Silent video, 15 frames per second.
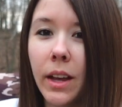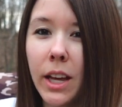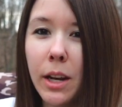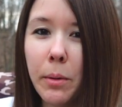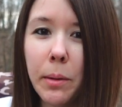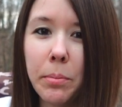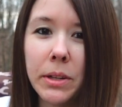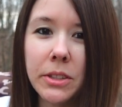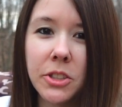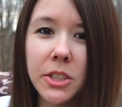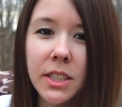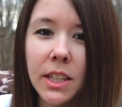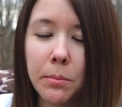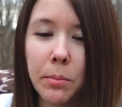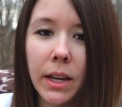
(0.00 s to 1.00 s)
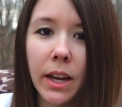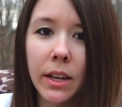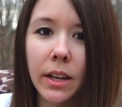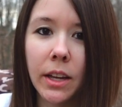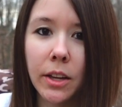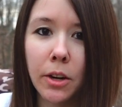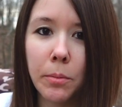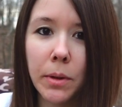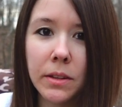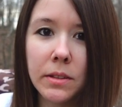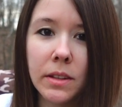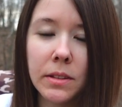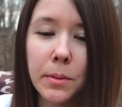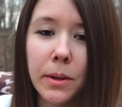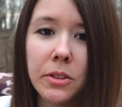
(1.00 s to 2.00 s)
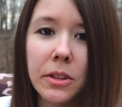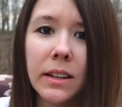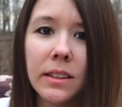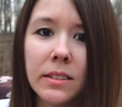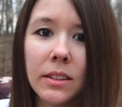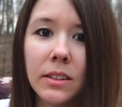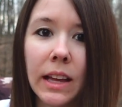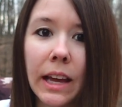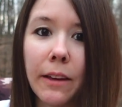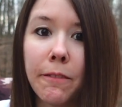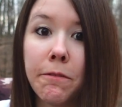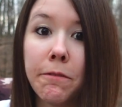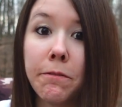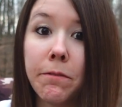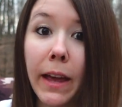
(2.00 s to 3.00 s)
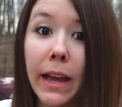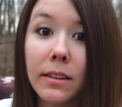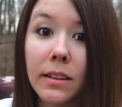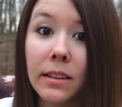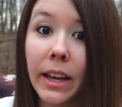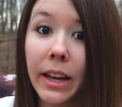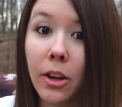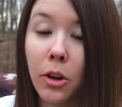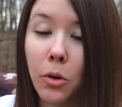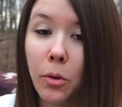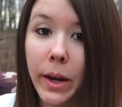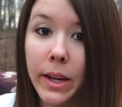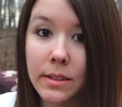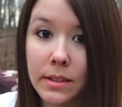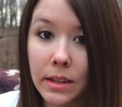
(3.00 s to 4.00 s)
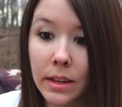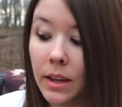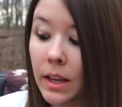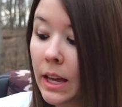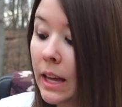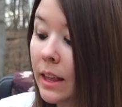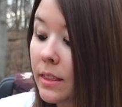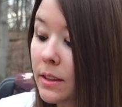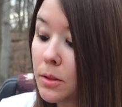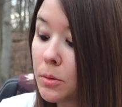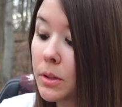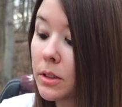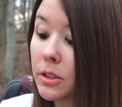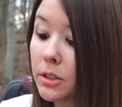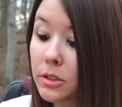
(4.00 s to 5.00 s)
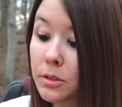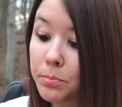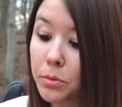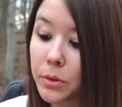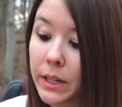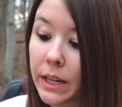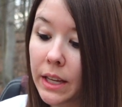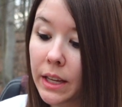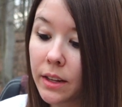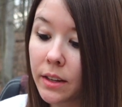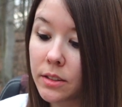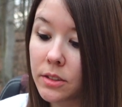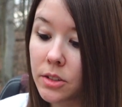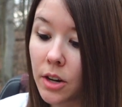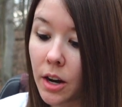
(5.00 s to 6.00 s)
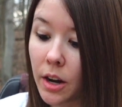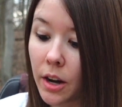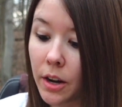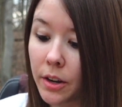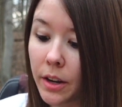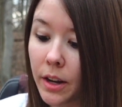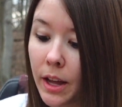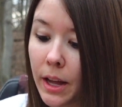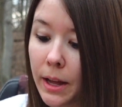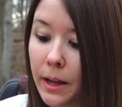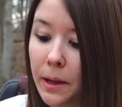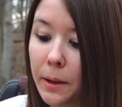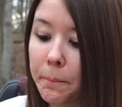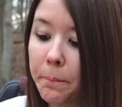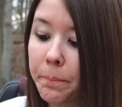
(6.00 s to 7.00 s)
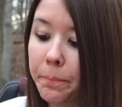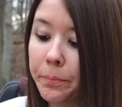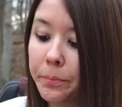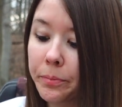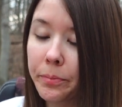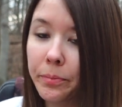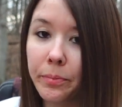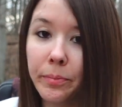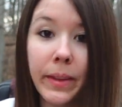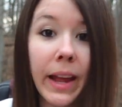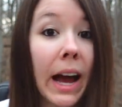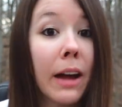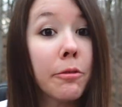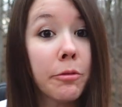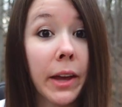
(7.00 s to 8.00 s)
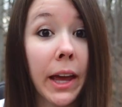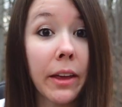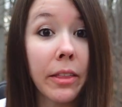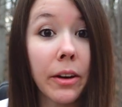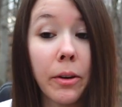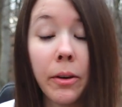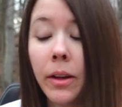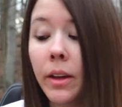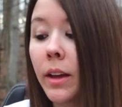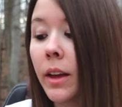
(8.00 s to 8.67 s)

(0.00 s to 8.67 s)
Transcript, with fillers: Anime plushes can be kind of hit or miss, especially because they're like faked like crazy. This one looks pretty darn not fake though.